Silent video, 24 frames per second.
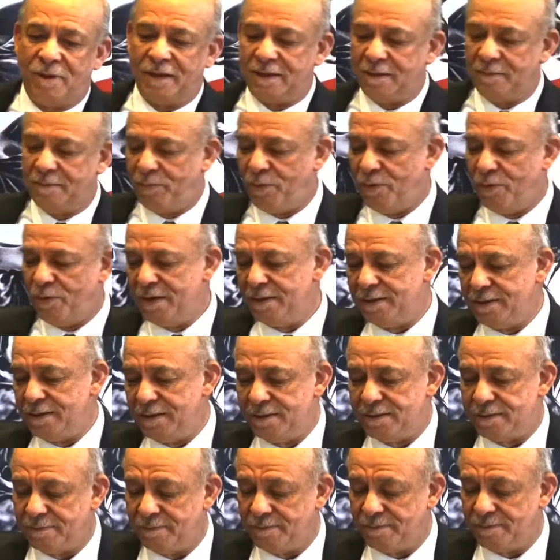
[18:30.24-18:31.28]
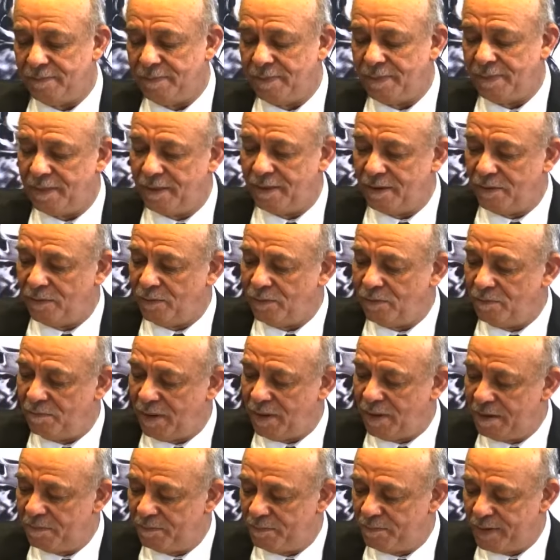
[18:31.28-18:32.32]
But the point is,
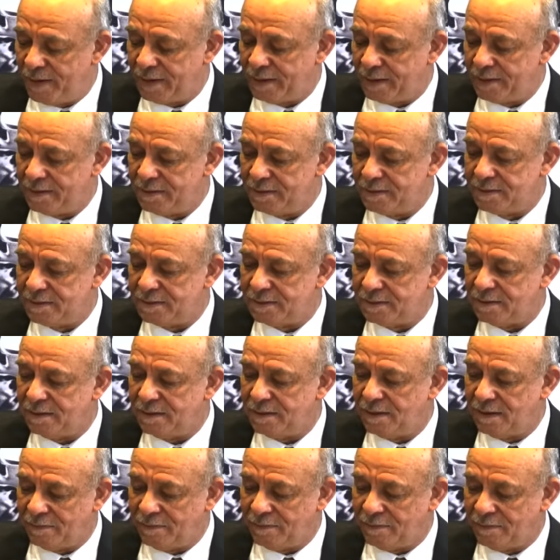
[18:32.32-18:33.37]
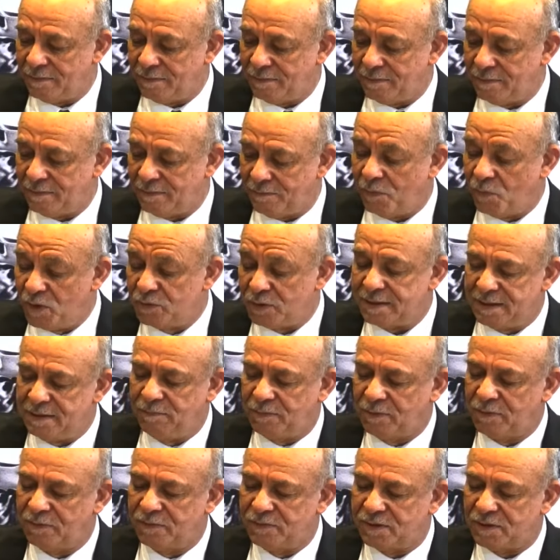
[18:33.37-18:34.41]
my parents, which was
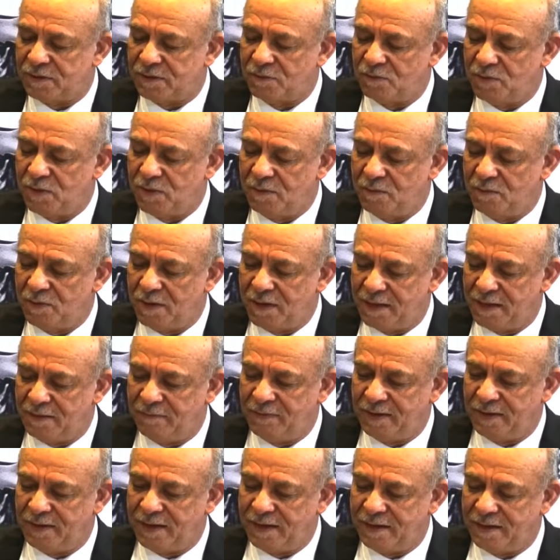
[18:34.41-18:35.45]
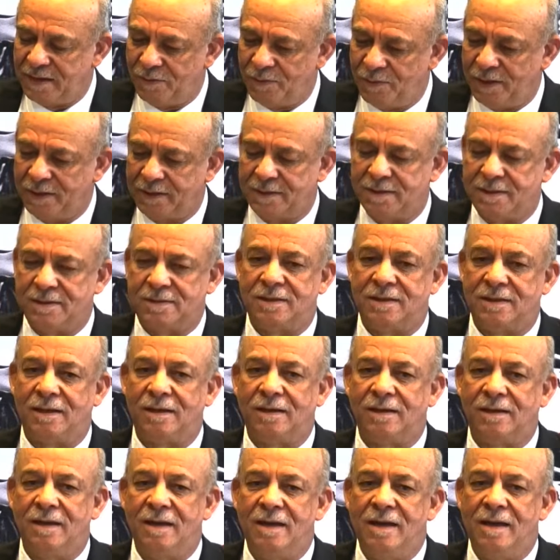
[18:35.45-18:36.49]
in Deep Kloof, so we were living in North
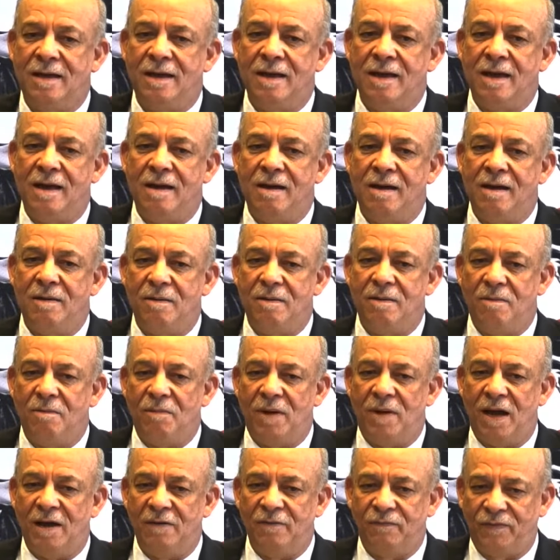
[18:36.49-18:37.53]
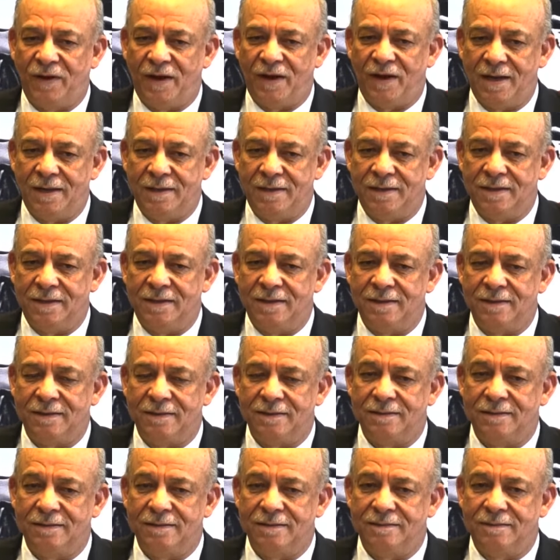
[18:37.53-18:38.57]
Hussar. My
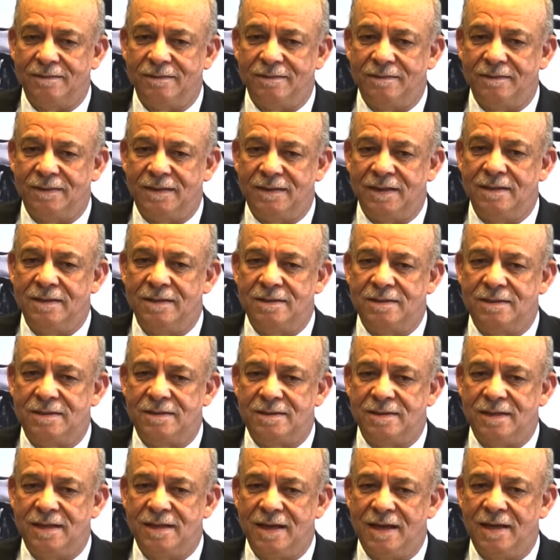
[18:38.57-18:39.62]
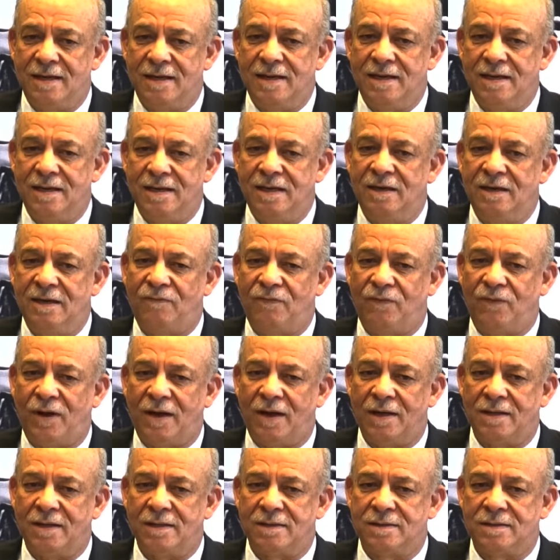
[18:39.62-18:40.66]
father didn't see any need for
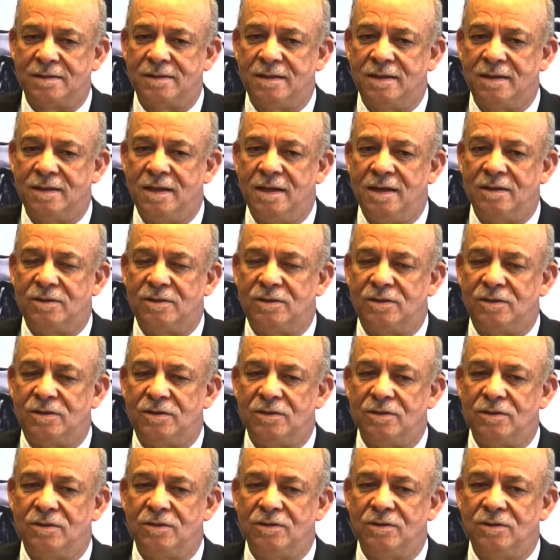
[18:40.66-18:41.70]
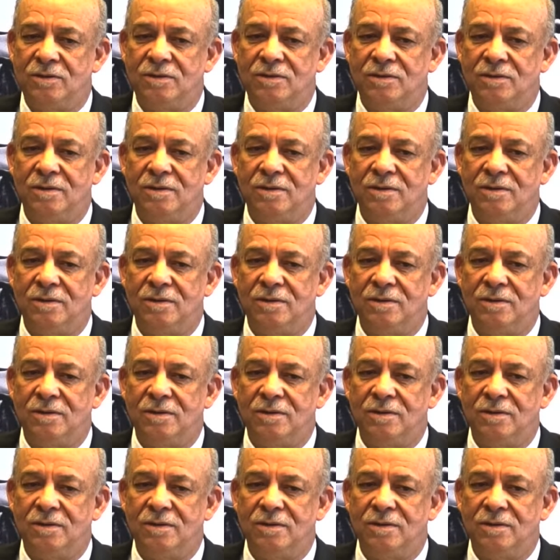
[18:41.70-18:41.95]
us to